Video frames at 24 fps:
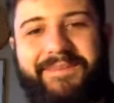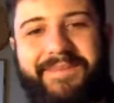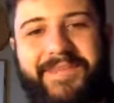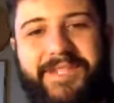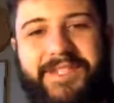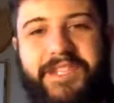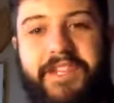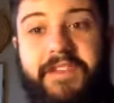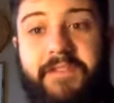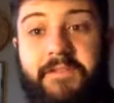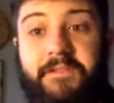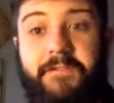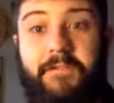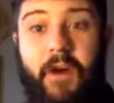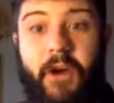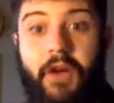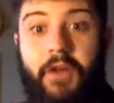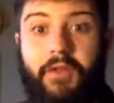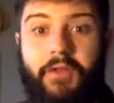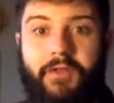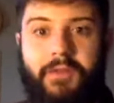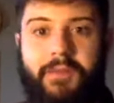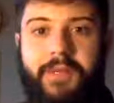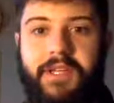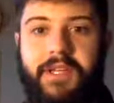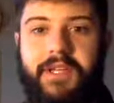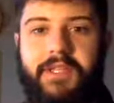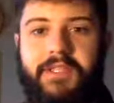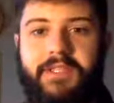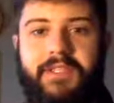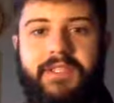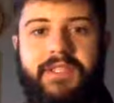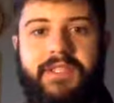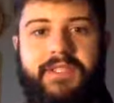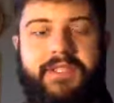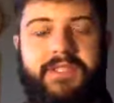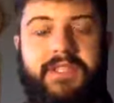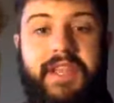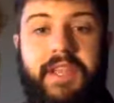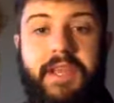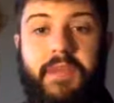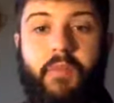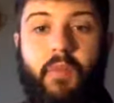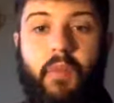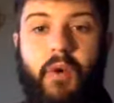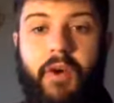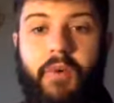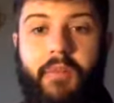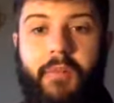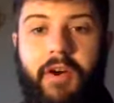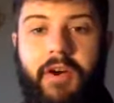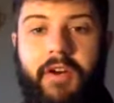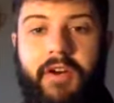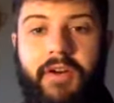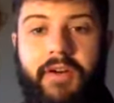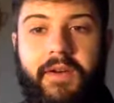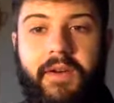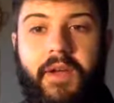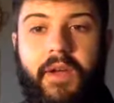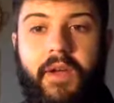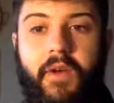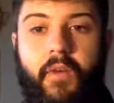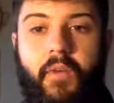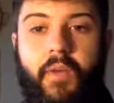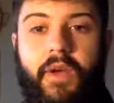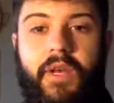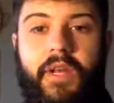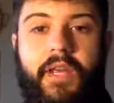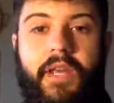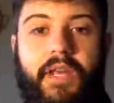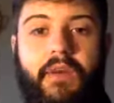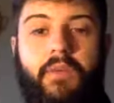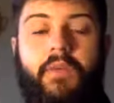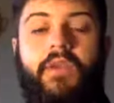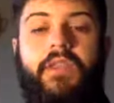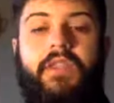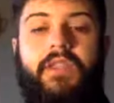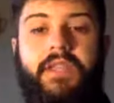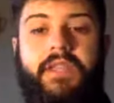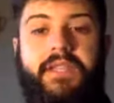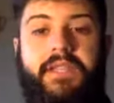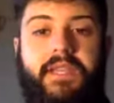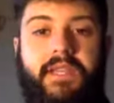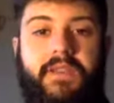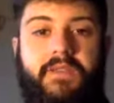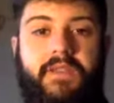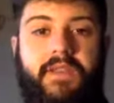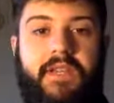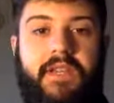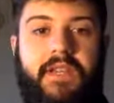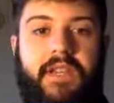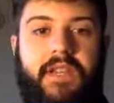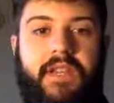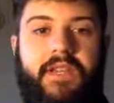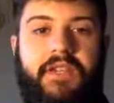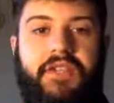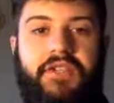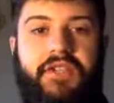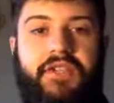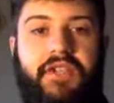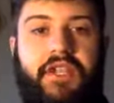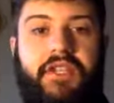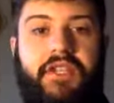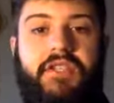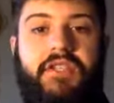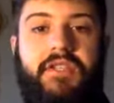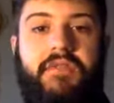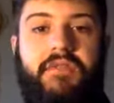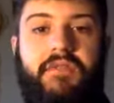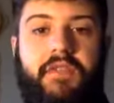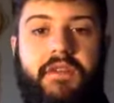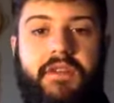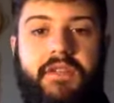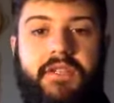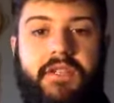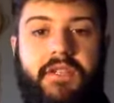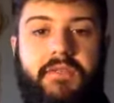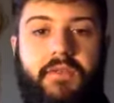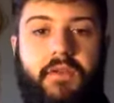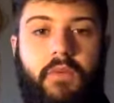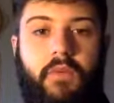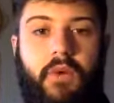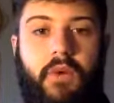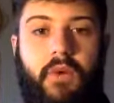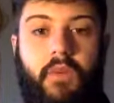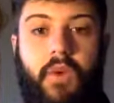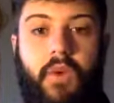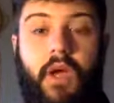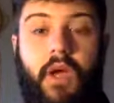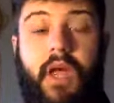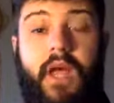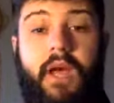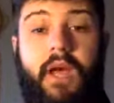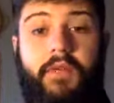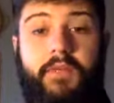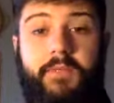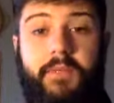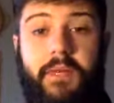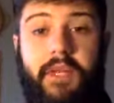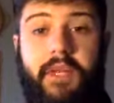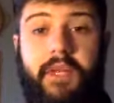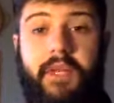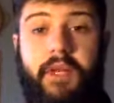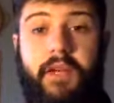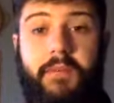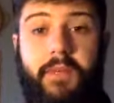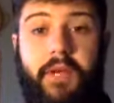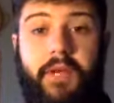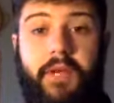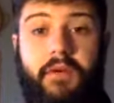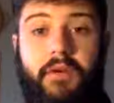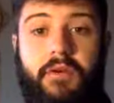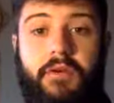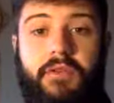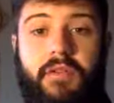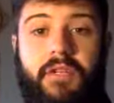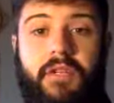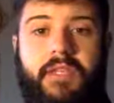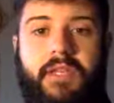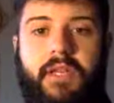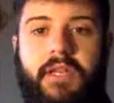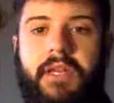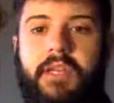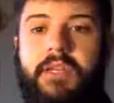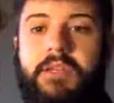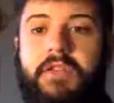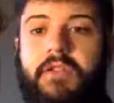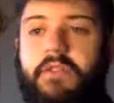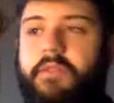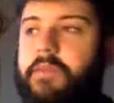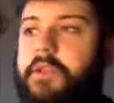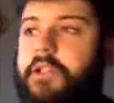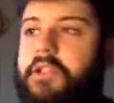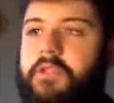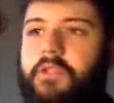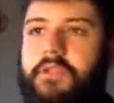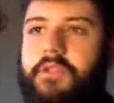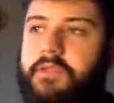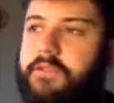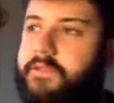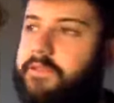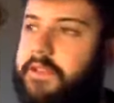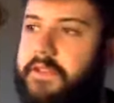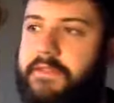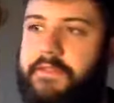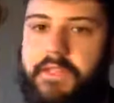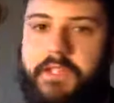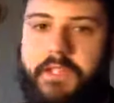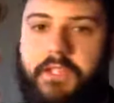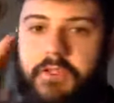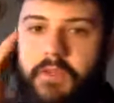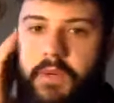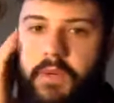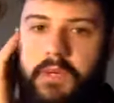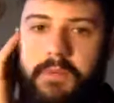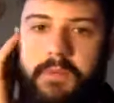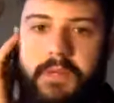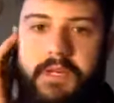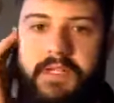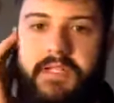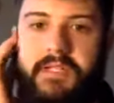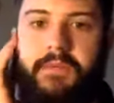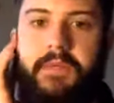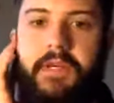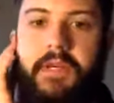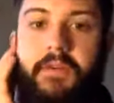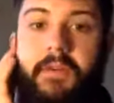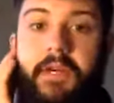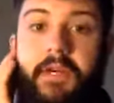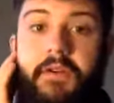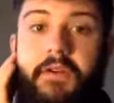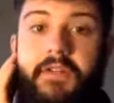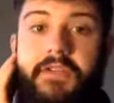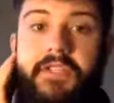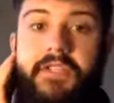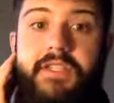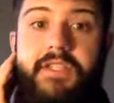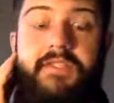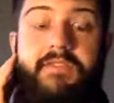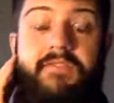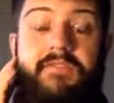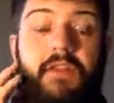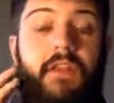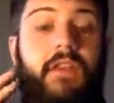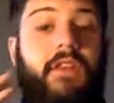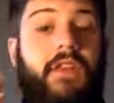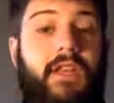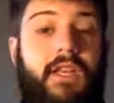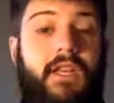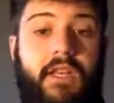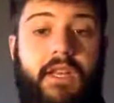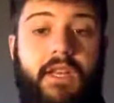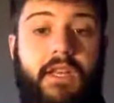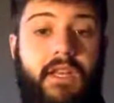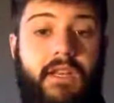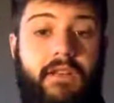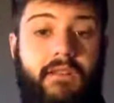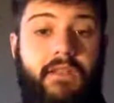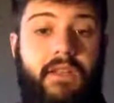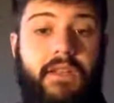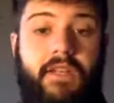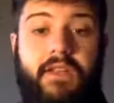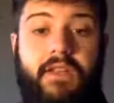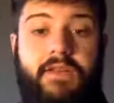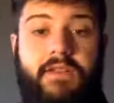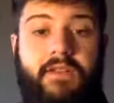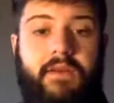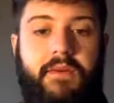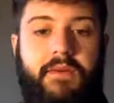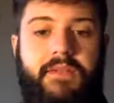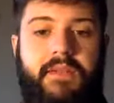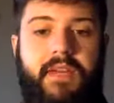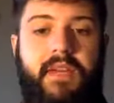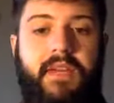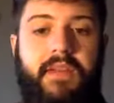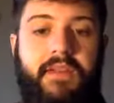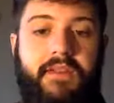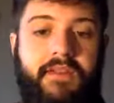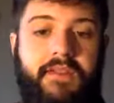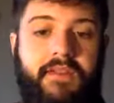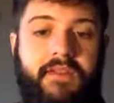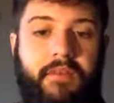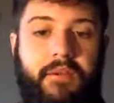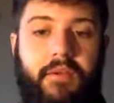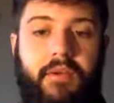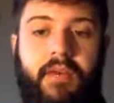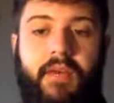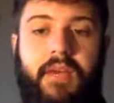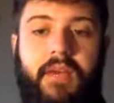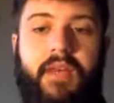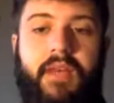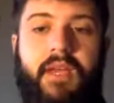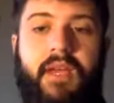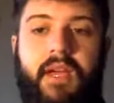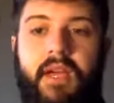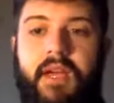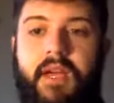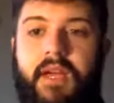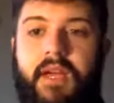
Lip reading: she followed me to the same Walmart, went in with the TV, exchanged it for a different one while I was picking up my groceries, and it took me 15, 20 minutes to pick up my groceries. It felt like an inconvenience. I was kind of disappointed.